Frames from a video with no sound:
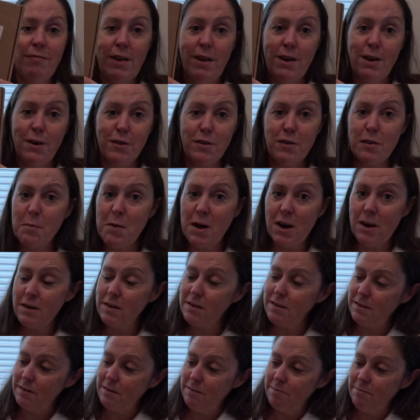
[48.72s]
here's the
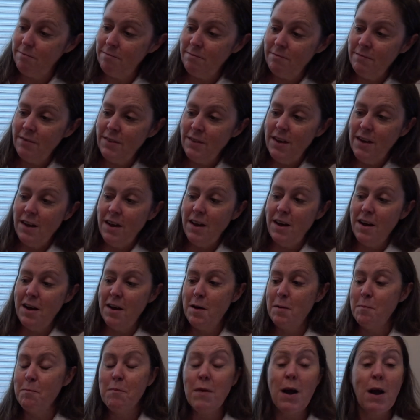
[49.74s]
box.
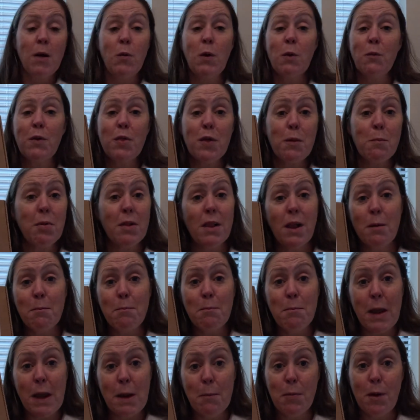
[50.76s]
I went with a
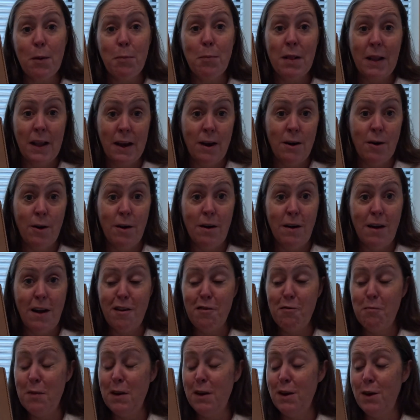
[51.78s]
Plum Paper planner.
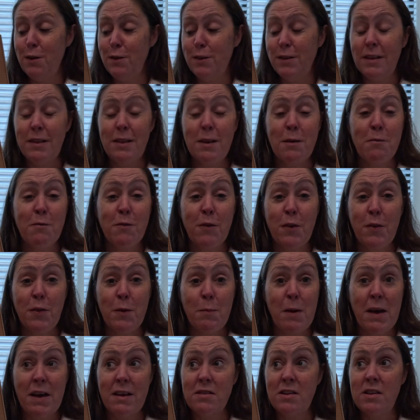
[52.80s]
I've been using them for the
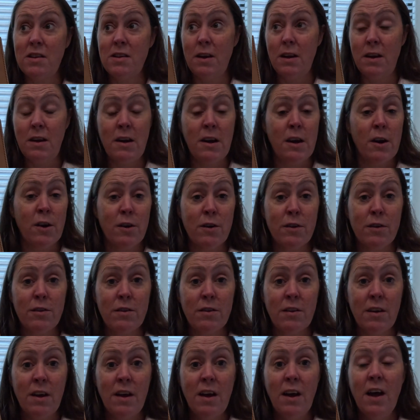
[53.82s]
past 10
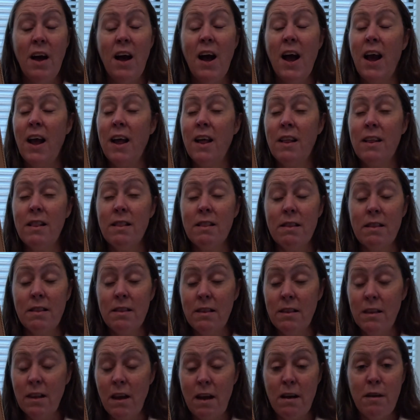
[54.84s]
years. I
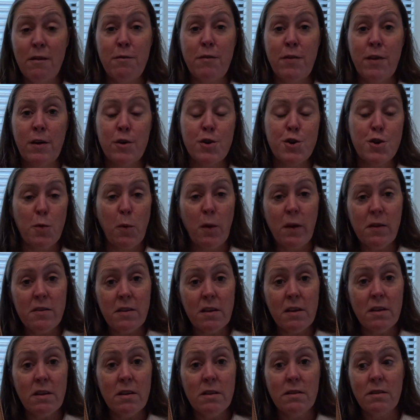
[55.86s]
love their
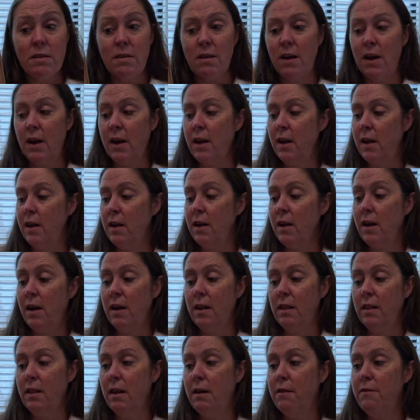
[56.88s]
choices. I
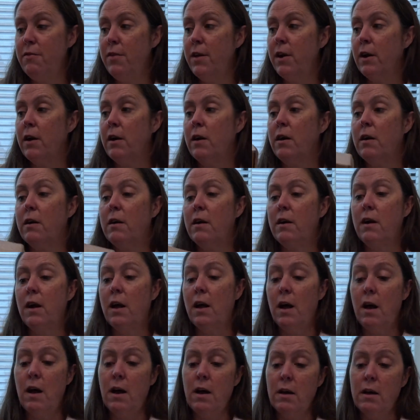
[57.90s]
love their
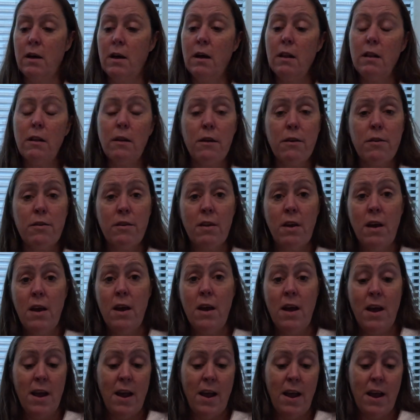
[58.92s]
colors.
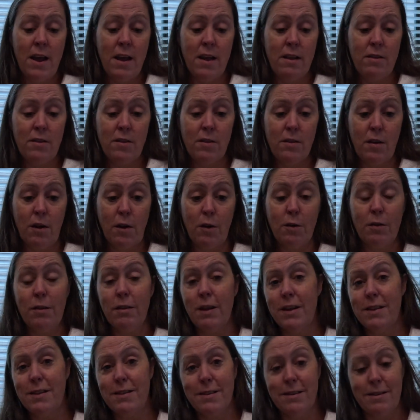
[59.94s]
And so
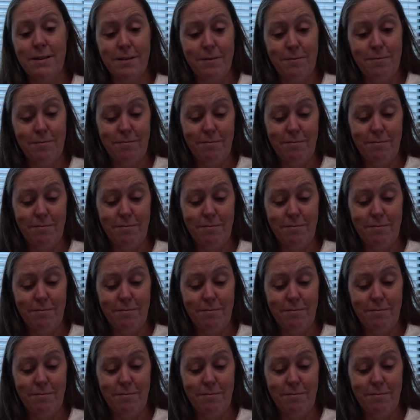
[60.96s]
let's